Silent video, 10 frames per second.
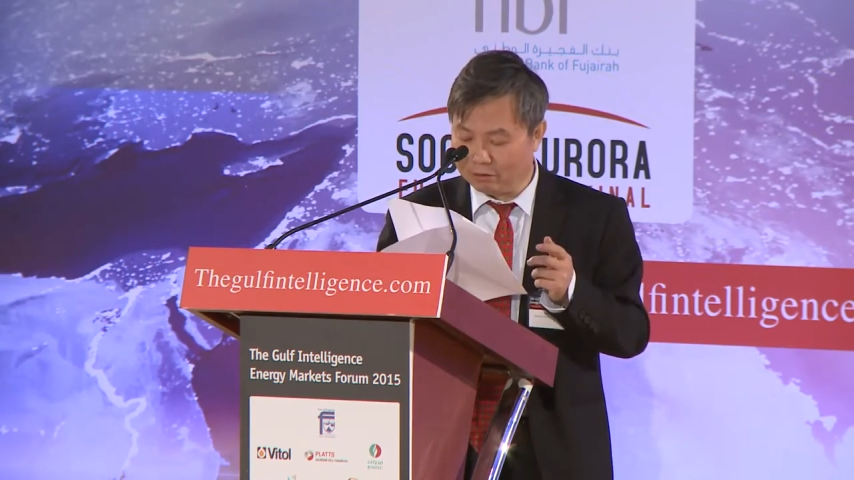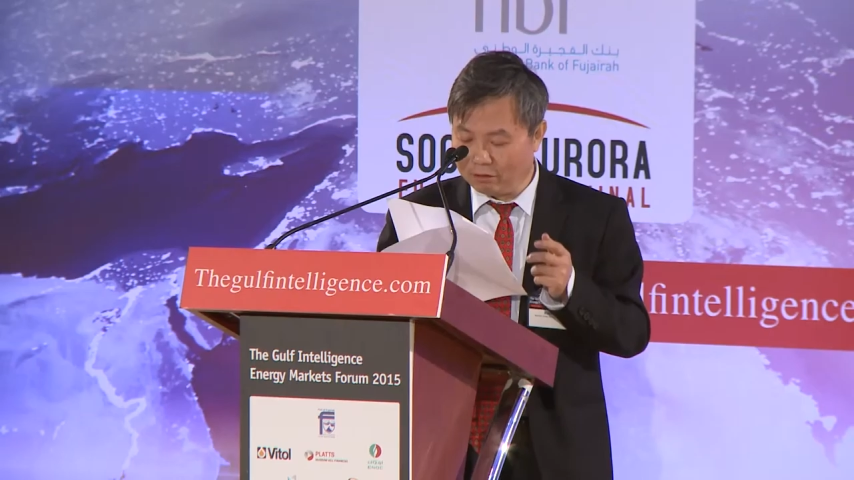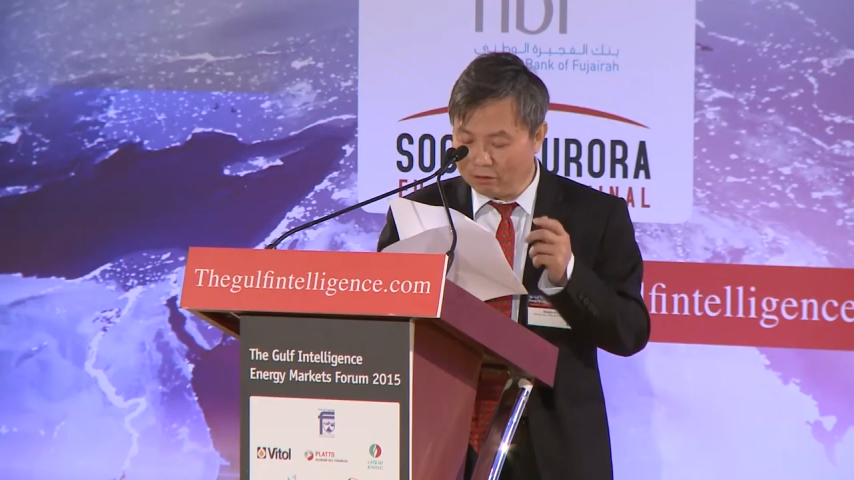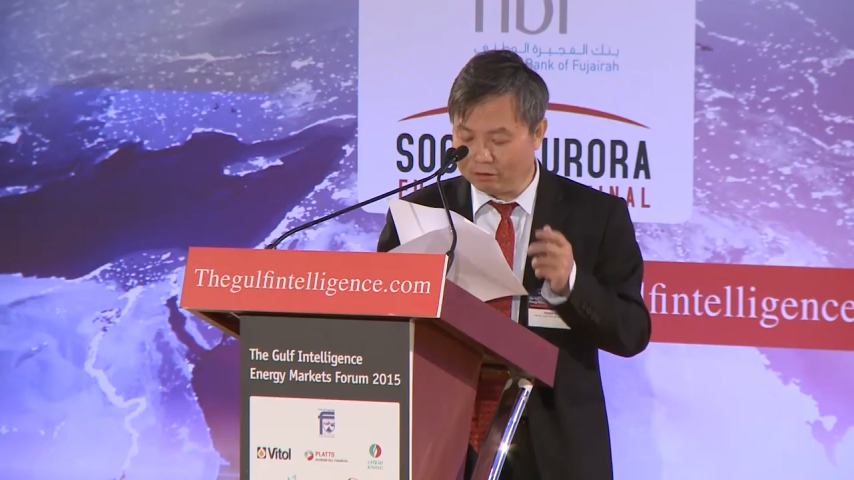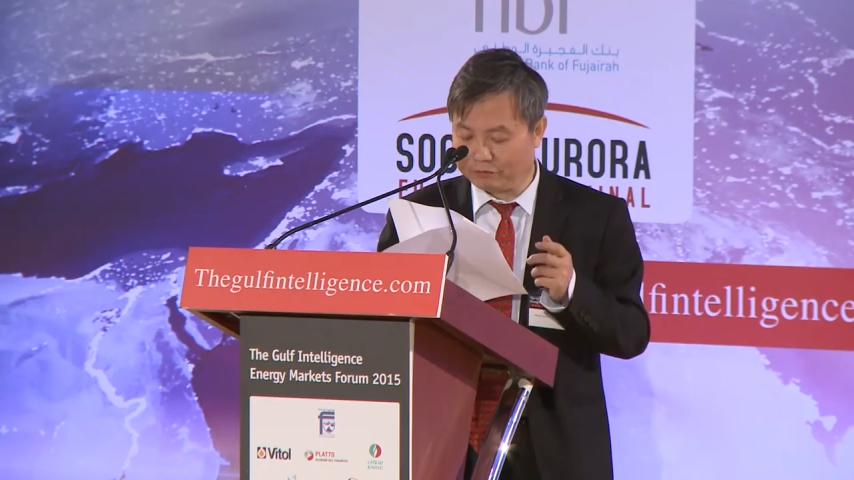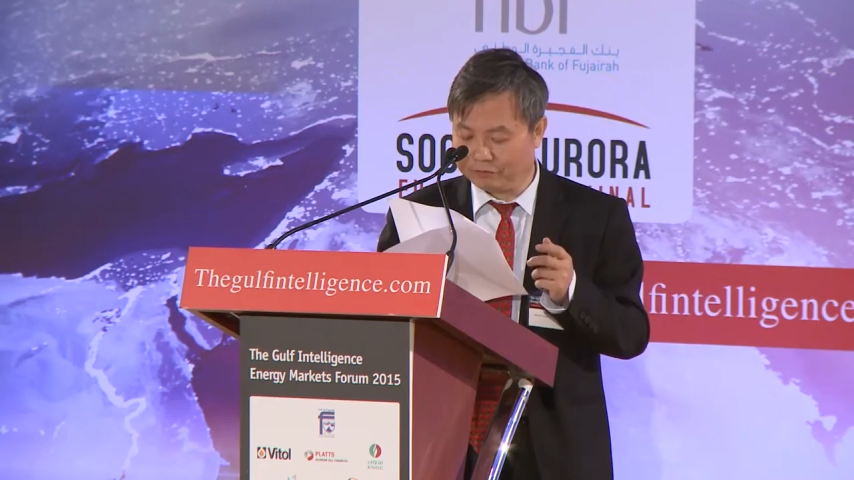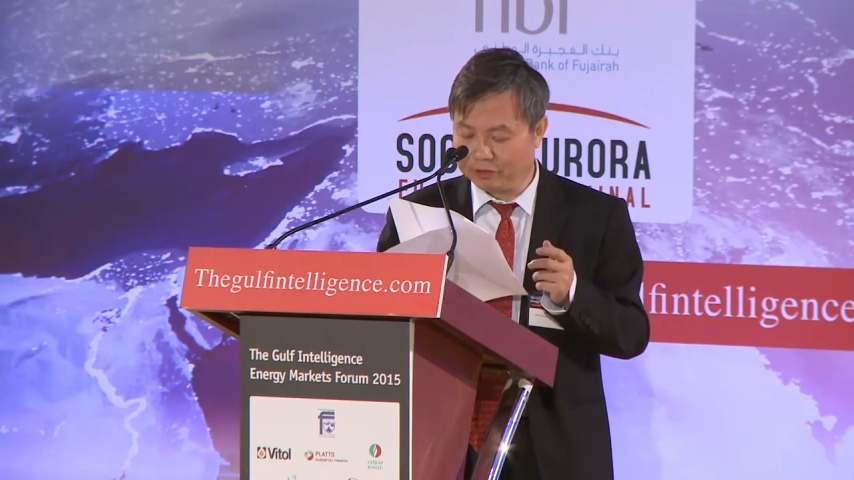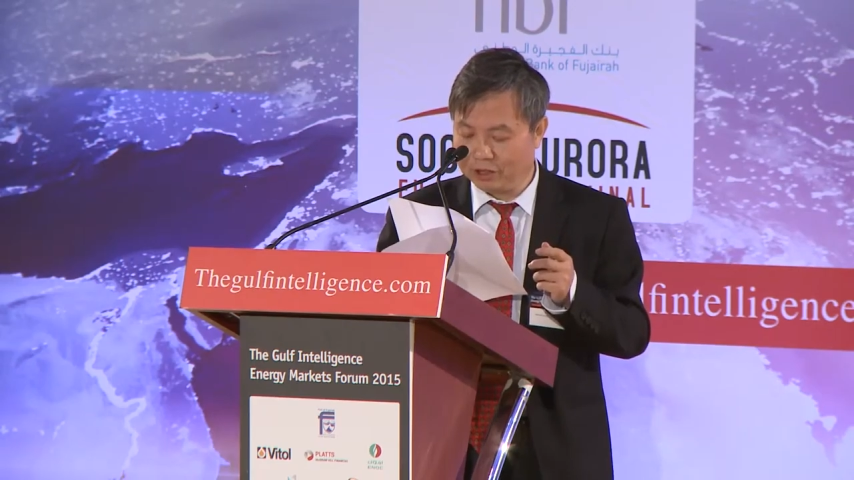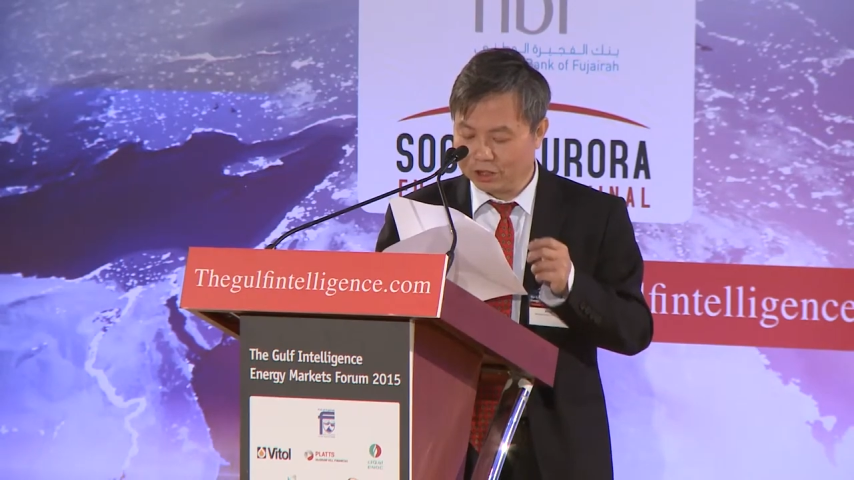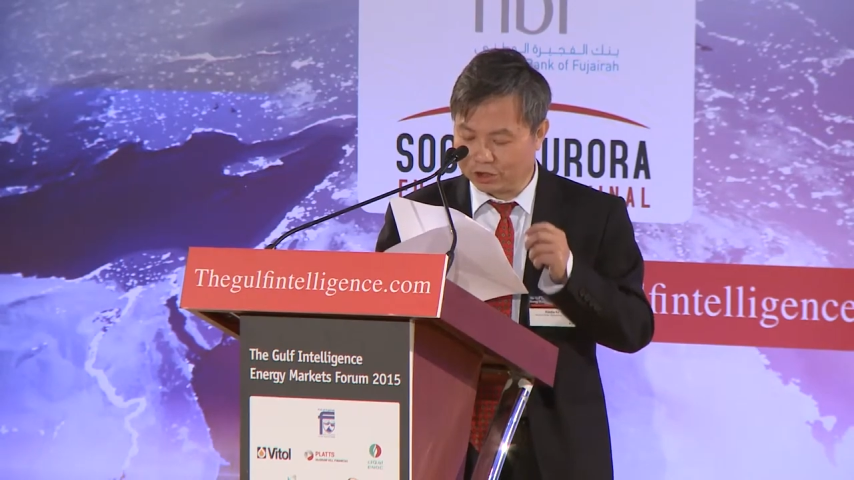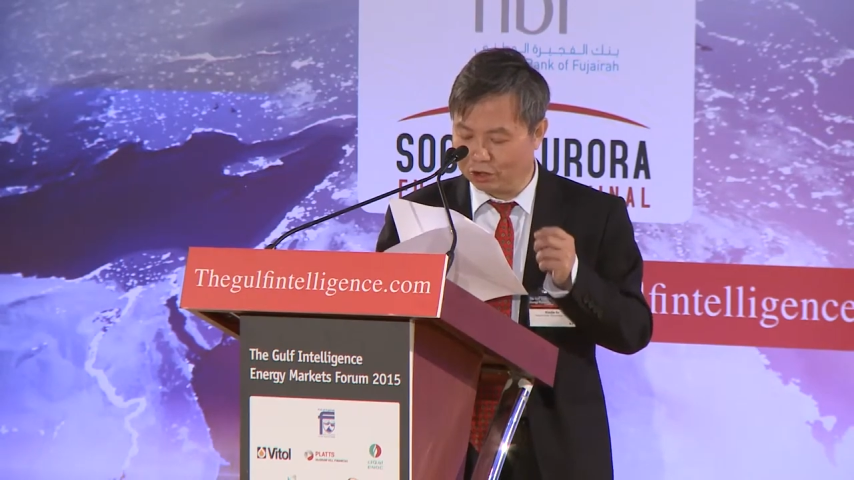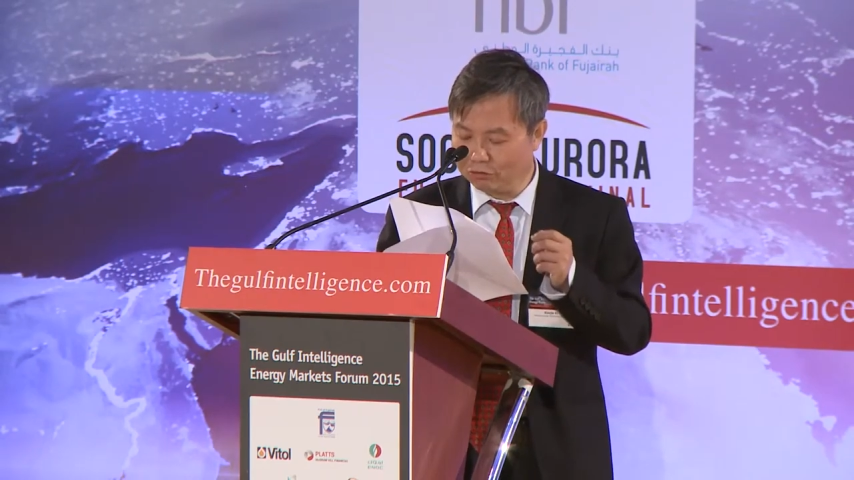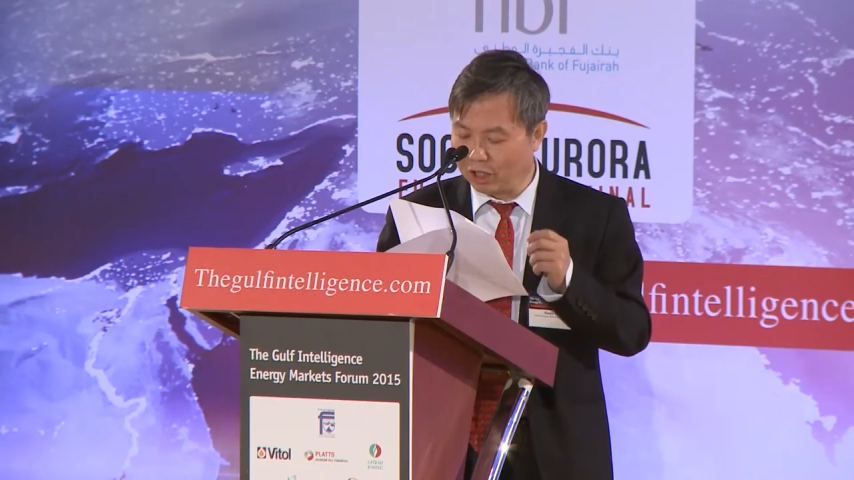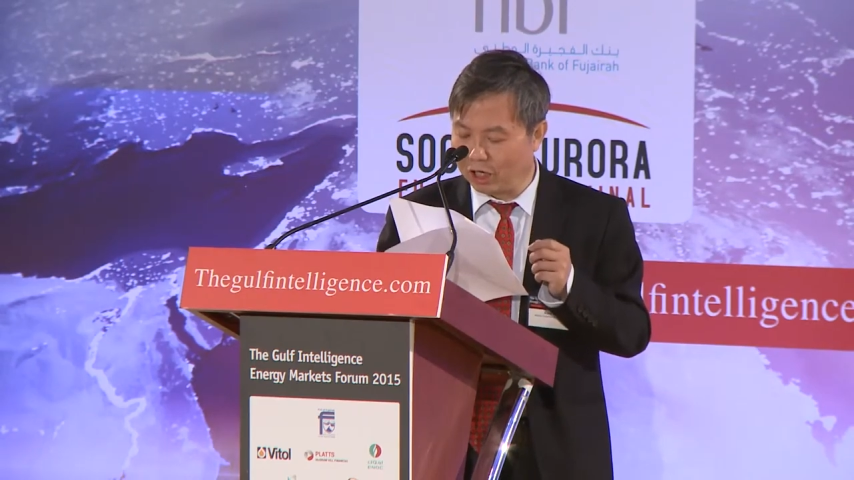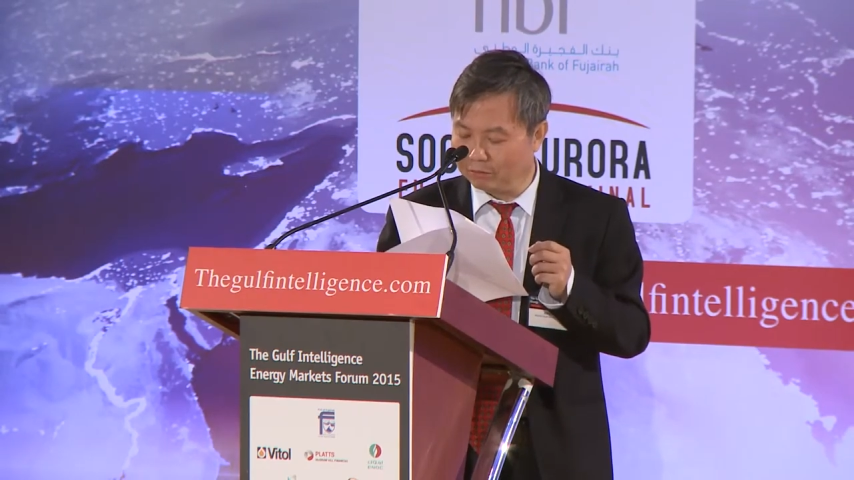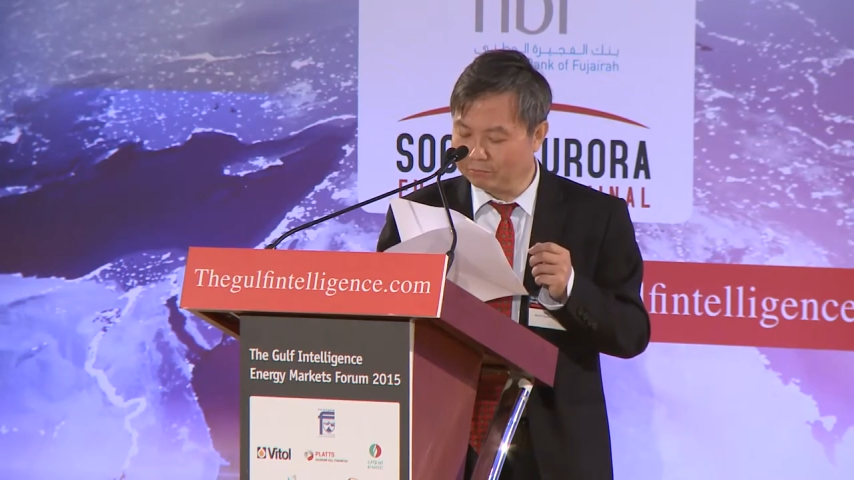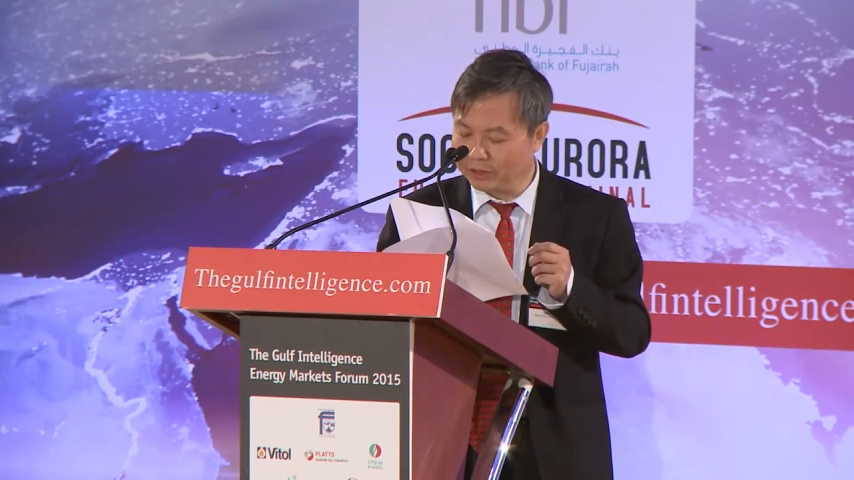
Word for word: off slowdown